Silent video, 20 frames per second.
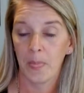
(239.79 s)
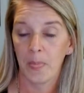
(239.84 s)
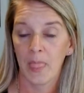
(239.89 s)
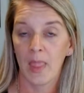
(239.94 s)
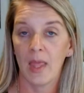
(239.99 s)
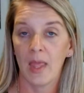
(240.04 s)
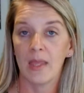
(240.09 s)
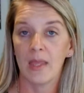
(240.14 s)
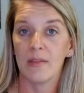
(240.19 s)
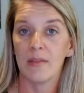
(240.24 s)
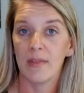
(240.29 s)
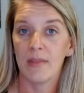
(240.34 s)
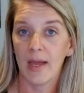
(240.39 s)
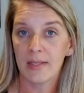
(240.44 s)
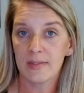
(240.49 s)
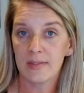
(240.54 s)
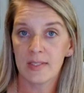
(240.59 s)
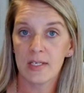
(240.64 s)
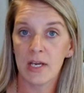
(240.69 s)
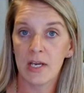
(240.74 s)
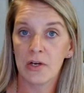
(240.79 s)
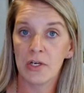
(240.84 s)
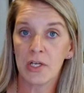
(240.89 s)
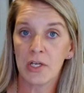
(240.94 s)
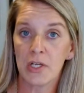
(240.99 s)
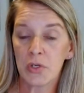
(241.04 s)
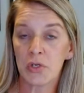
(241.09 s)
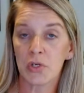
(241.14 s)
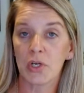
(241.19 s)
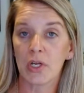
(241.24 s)
And in that scenario,
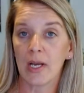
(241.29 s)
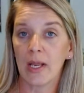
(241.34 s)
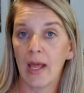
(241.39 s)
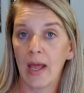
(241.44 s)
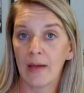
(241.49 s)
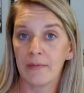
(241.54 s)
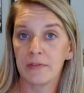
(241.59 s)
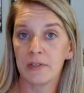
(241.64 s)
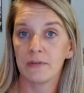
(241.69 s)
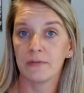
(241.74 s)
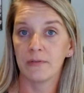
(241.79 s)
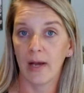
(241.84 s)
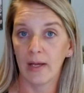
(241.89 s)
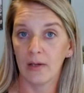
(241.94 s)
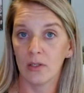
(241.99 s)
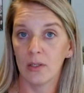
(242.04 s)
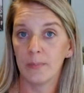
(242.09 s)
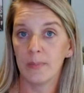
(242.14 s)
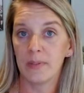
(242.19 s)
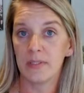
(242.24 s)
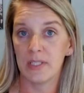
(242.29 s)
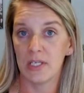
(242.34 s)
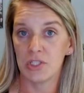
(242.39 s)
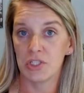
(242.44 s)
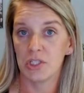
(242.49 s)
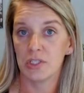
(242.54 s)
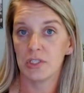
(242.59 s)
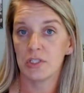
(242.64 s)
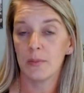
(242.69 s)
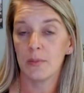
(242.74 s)
you're going to have to file a petition
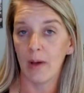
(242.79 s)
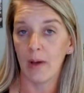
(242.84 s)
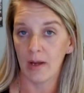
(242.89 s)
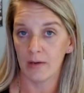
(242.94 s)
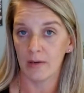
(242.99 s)
to modify